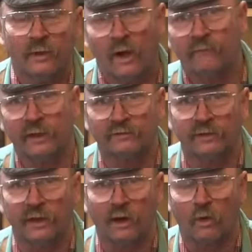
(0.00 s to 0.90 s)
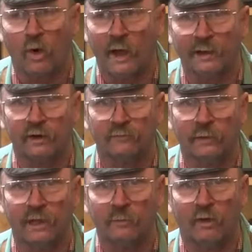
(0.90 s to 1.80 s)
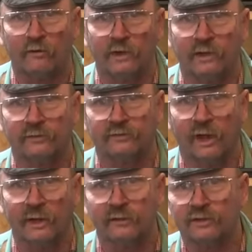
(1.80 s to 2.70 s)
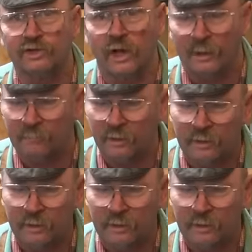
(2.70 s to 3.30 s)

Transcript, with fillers: Hopefully it's a little quieter if we come over to this side of the shop.